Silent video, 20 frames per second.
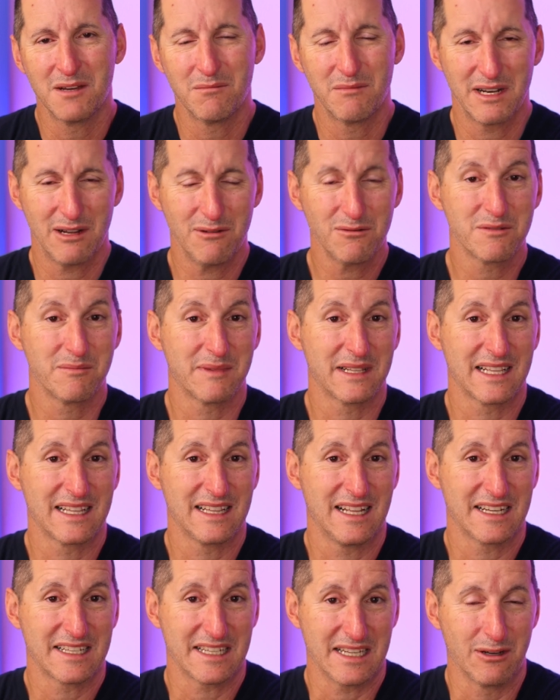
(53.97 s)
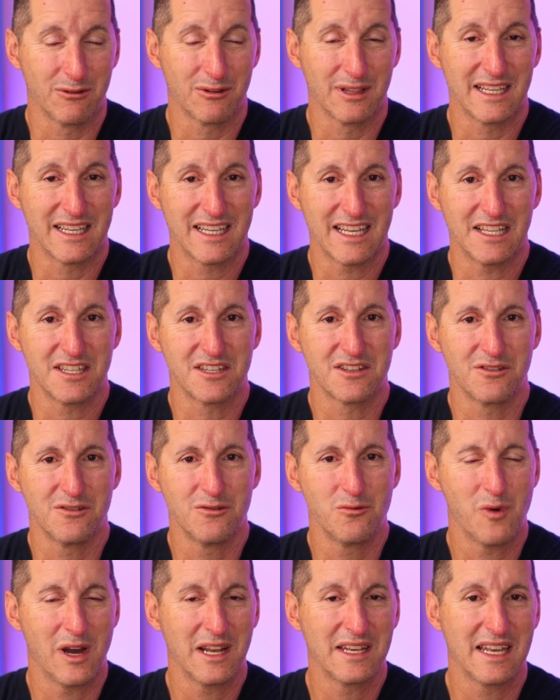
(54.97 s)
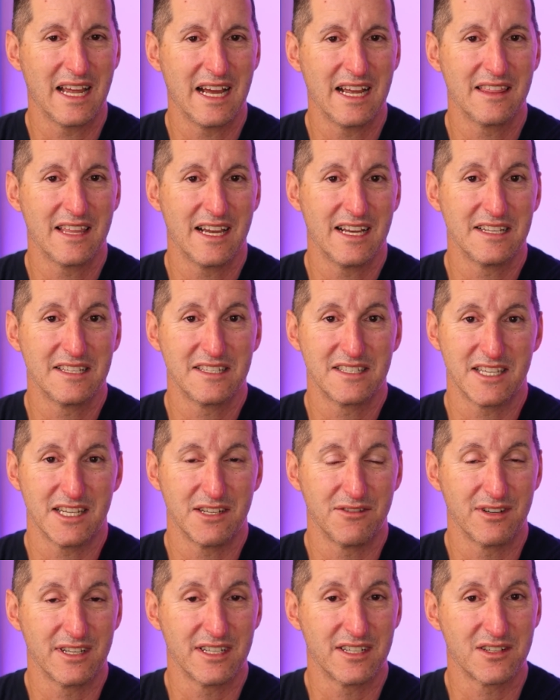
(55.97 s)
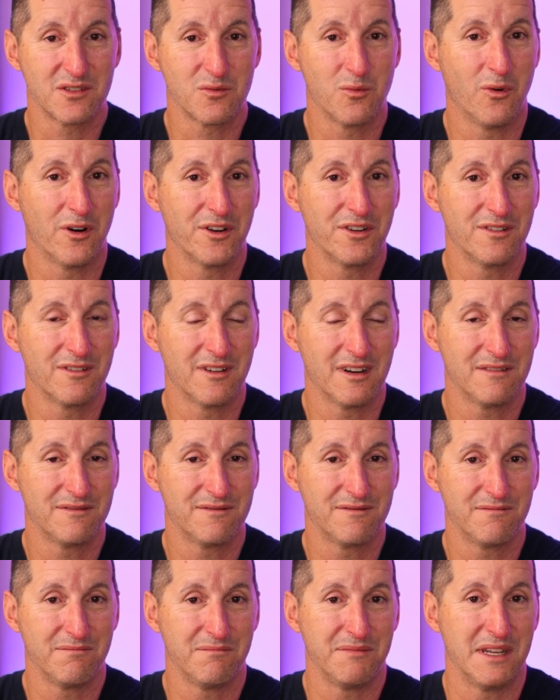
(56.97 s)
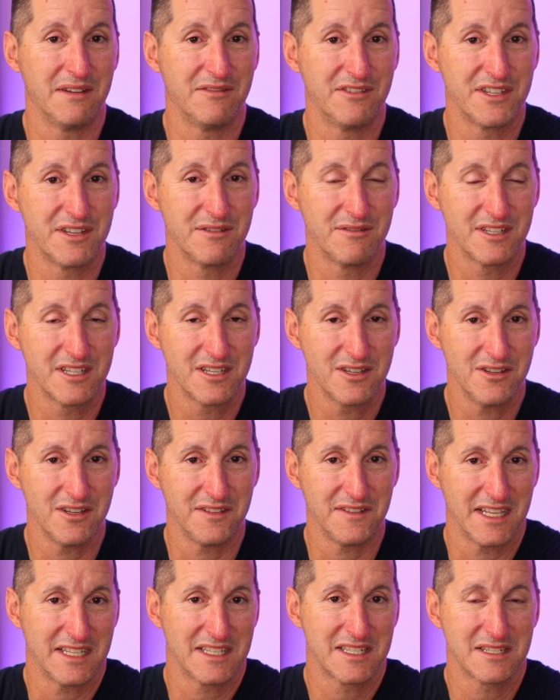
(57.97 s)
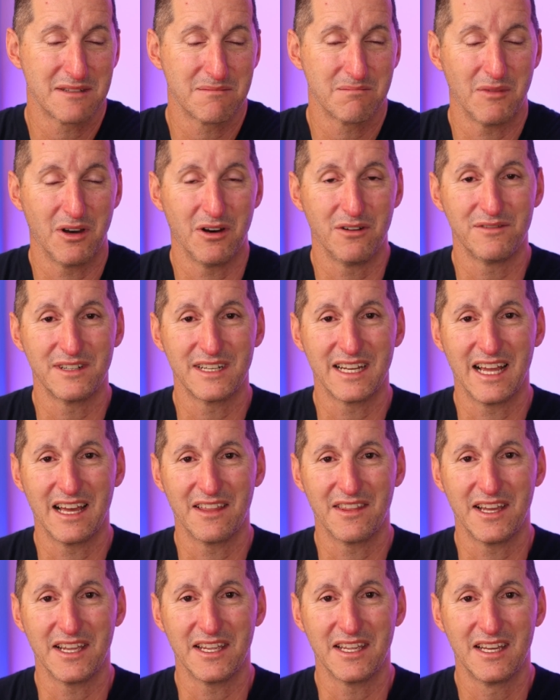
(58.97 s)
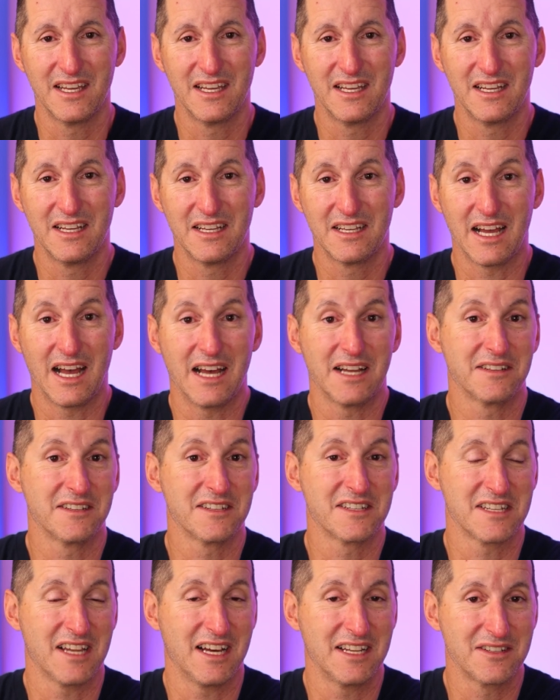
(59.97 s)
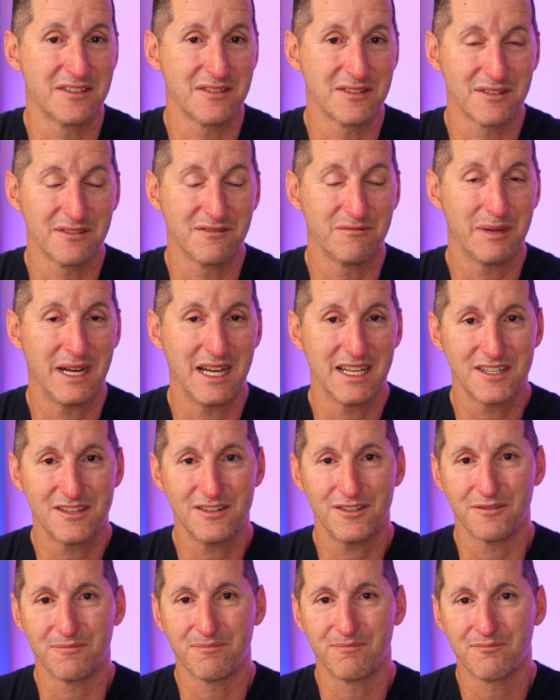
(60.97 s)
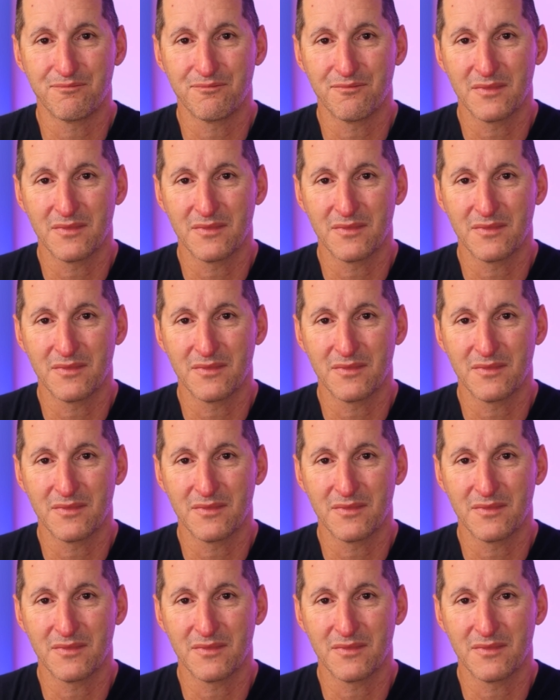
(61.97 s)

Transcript: But ultimately, like elderly cats do, one day they generally just wander off, never to return. That's often how they decide to sort of pass on.